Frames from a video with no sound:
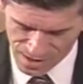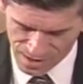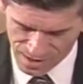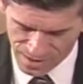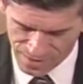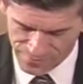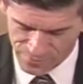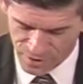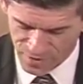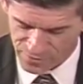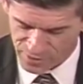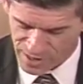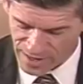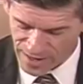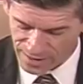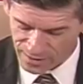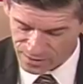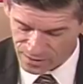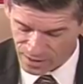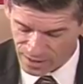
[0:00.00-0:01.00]
Have you ever
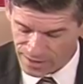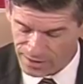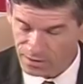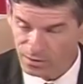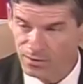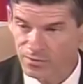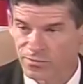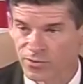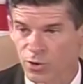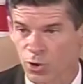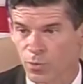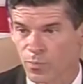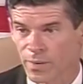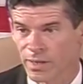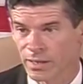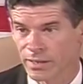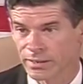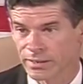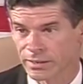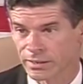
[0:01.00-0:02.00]
had a title of
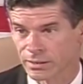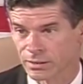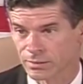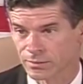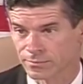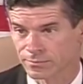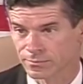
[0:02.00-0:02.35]
nobility?